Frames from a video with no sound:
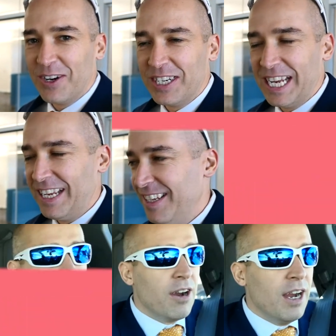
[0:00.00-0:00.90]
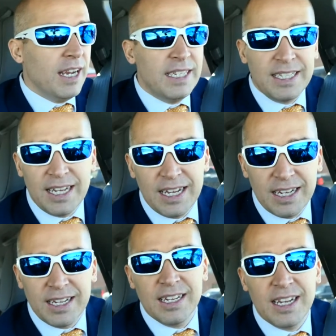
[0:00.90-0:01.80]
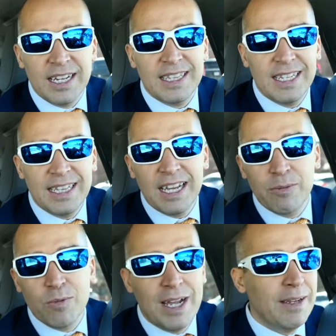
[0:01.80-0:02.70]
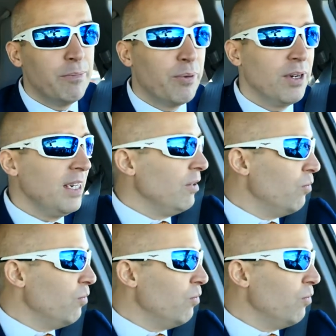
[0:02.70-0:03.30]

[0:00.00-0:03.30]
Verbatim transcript: day. All right, I think that went pretty